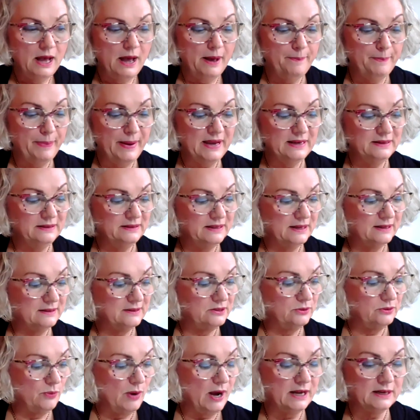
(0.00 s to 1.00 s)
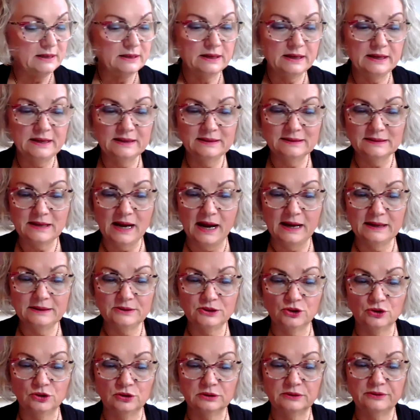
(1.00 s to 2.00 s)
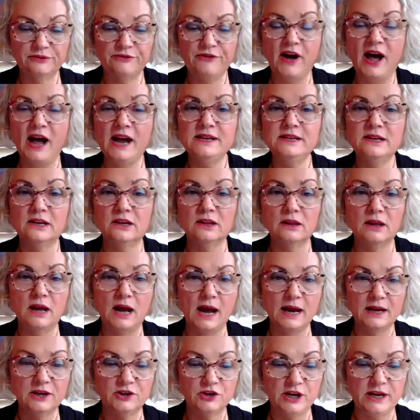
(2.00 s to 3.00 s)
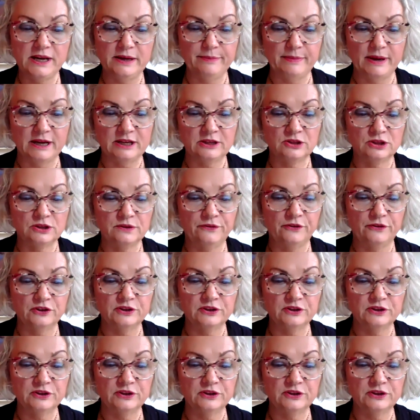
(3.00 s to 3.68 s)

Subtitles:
Appendix 1 is titled Final Agreement